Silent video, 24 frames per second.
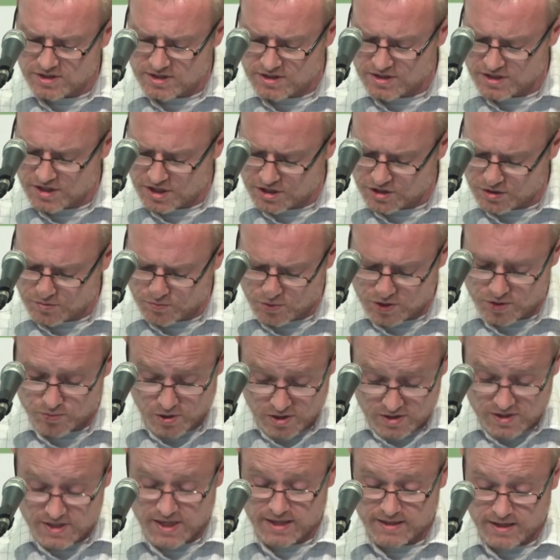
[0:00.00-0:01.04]
condition was
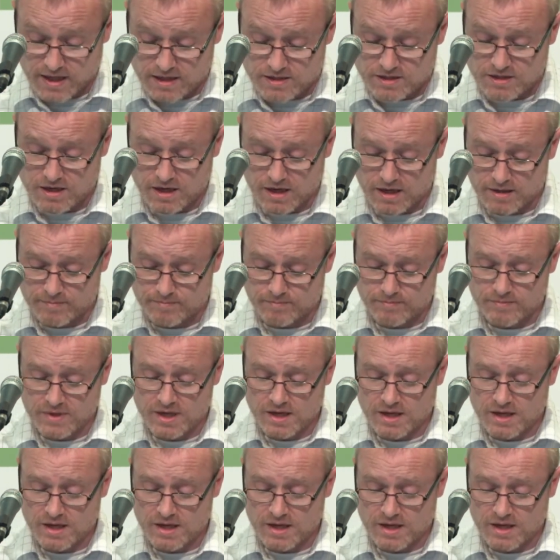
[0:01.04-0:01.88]
worse at that time.